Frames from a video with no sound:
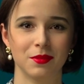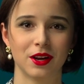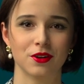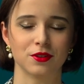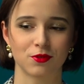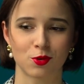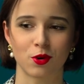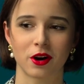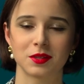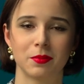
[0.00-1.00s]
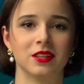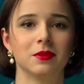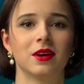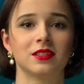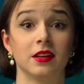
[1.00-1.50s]
because of course
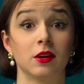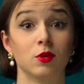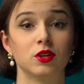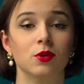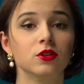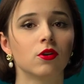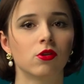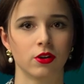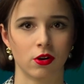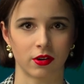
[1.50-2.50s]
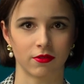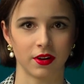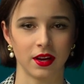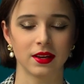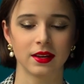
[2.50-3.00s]
Petipa's language was choreography.